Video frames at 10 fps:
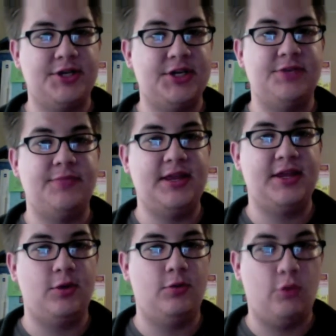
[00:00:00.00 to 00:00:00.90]
It doesn't mean that
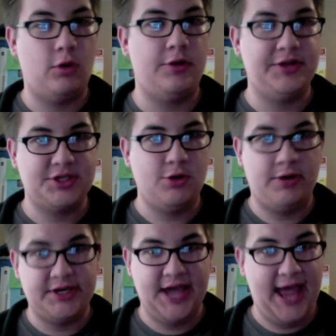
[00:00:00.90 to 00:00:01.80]
the world is
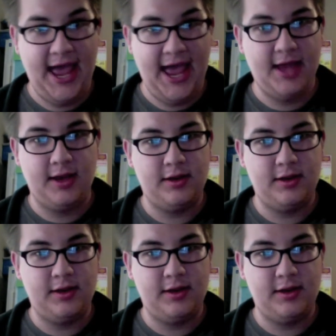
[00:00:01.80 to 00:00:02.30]
going to end.